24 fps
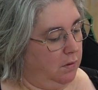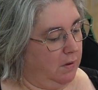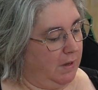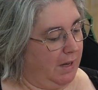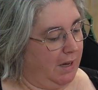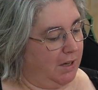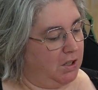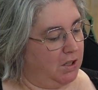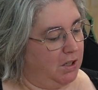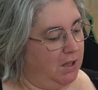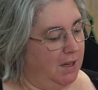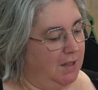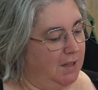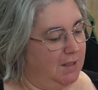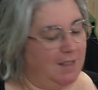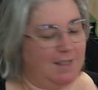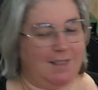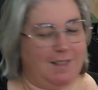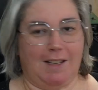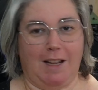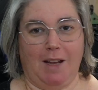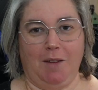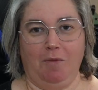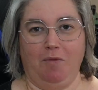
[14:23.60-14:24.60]
Actually has the
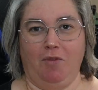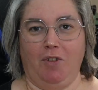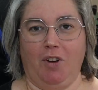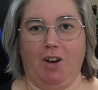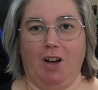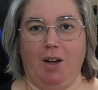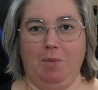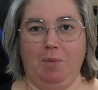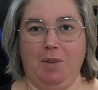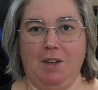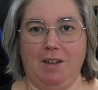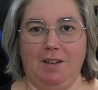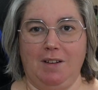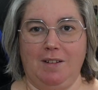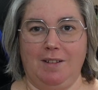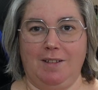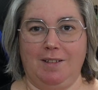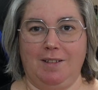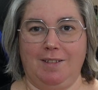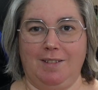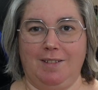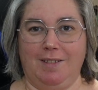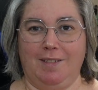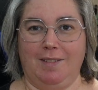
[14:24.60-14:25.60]
same vibe in
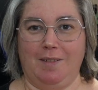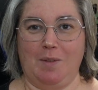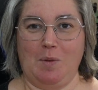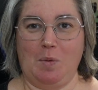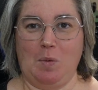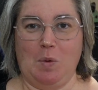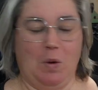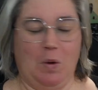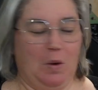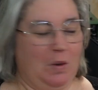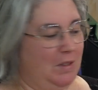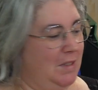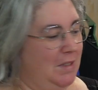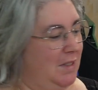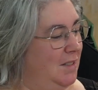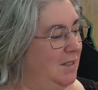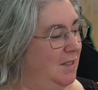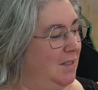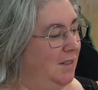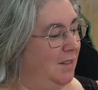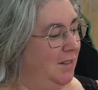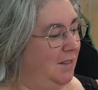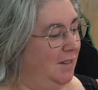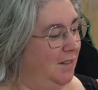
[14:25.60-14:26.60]
words
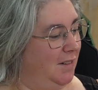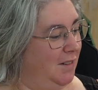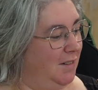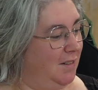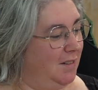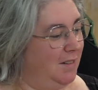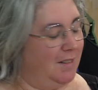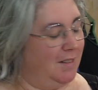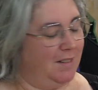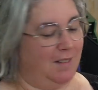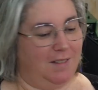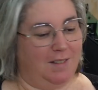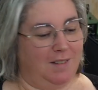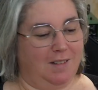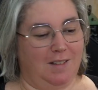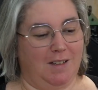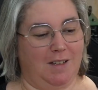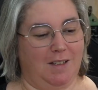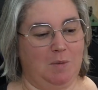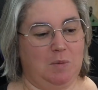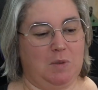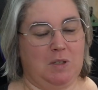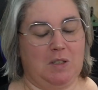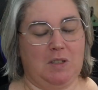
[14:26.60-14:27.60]
to
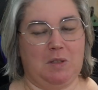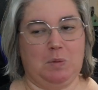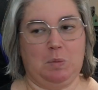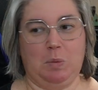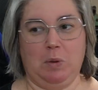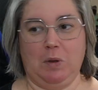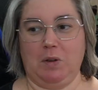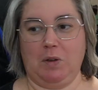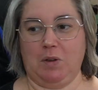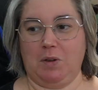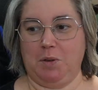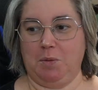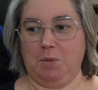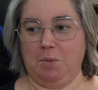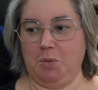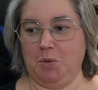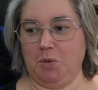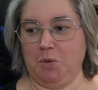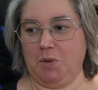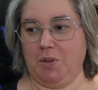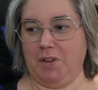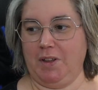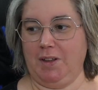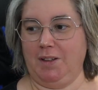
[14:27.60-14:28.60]
Gibson's book
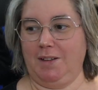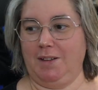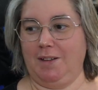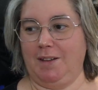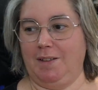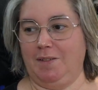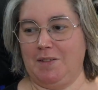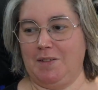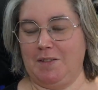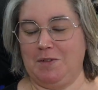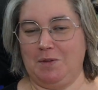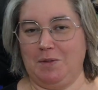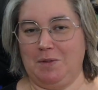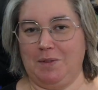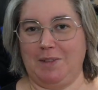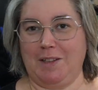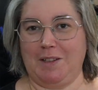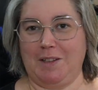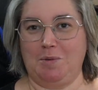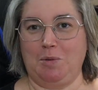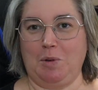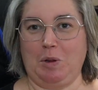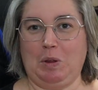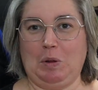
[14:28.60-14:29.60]
then.
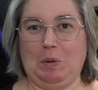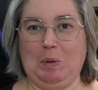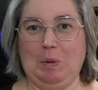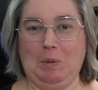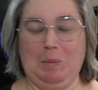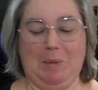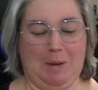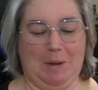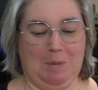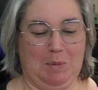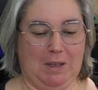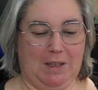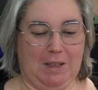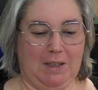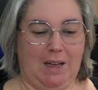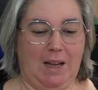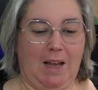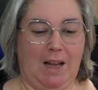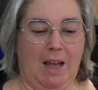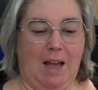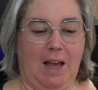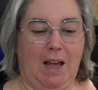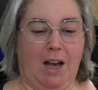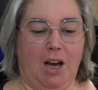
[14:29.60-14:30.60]
That's what threw me a bit.
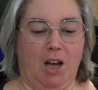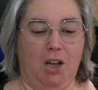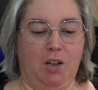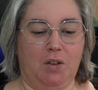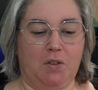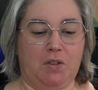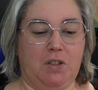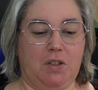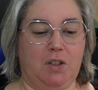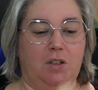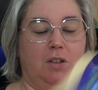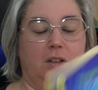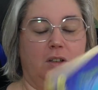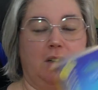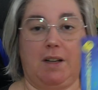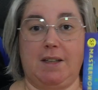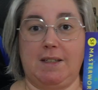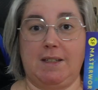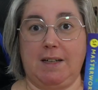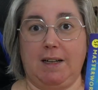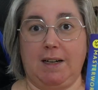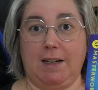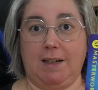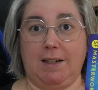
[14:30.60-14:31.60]
I also got a
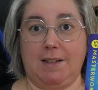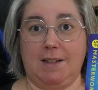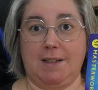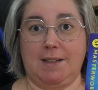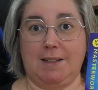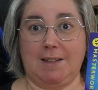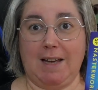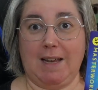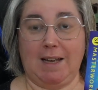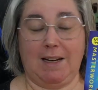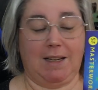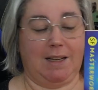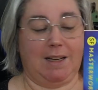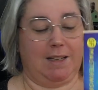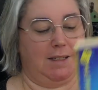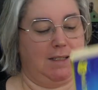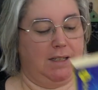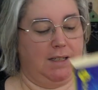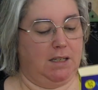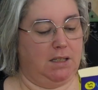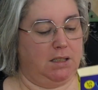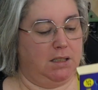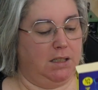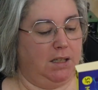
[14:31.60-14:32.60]
Scanner
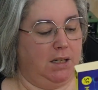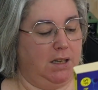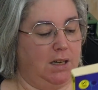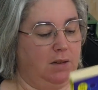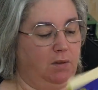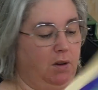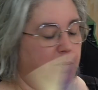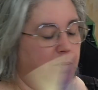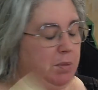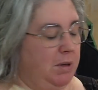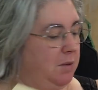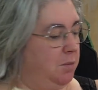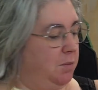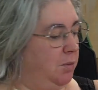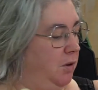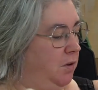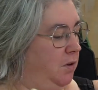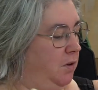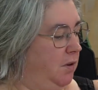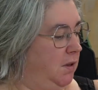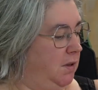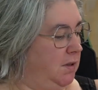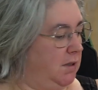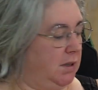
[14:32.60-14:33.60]
Darkly. Now I picked both
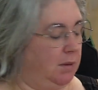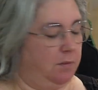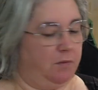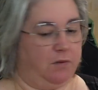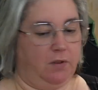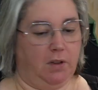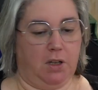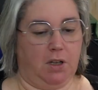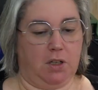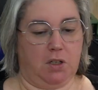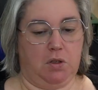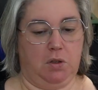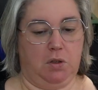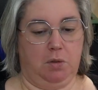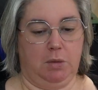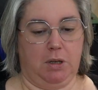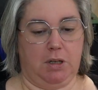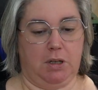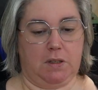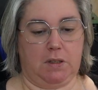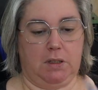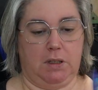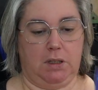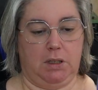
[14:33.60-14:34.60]
of these up for like
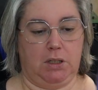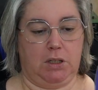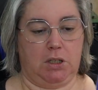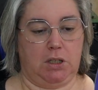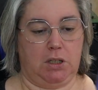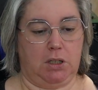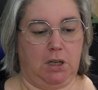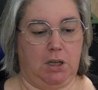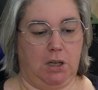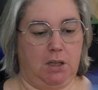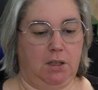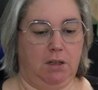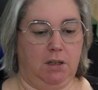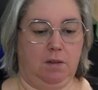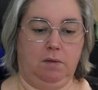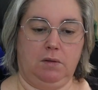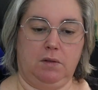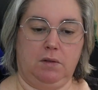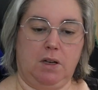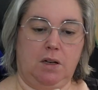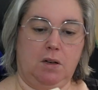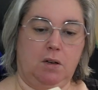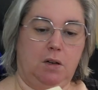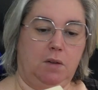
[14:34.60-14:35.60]
$2 each, and they
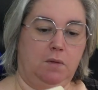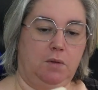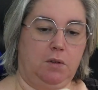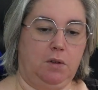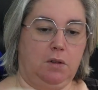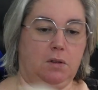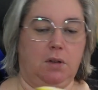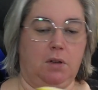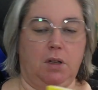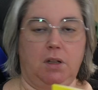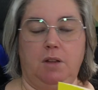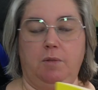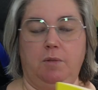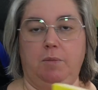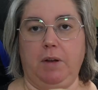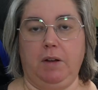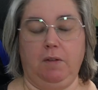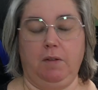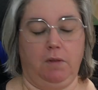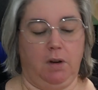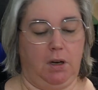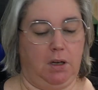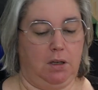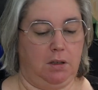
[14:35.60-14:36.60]
don't even look like they've
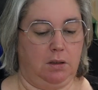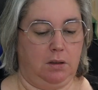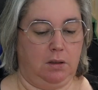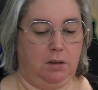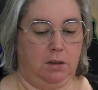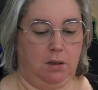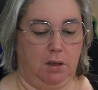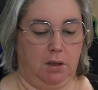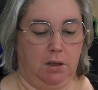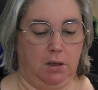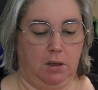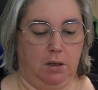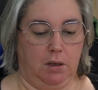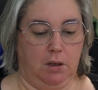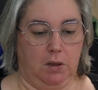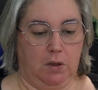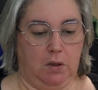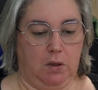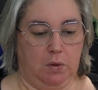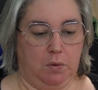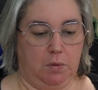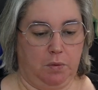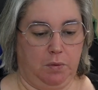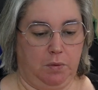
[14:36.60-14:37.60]
been read,
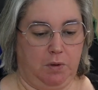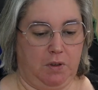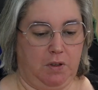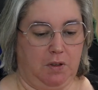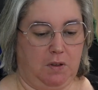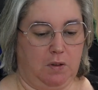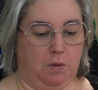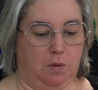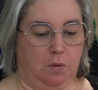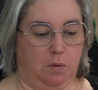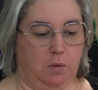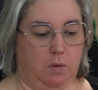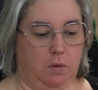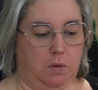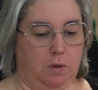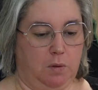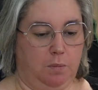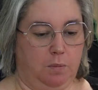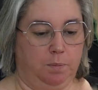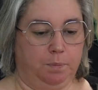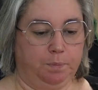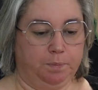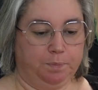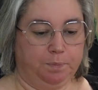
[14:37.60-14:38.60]
which is awesome.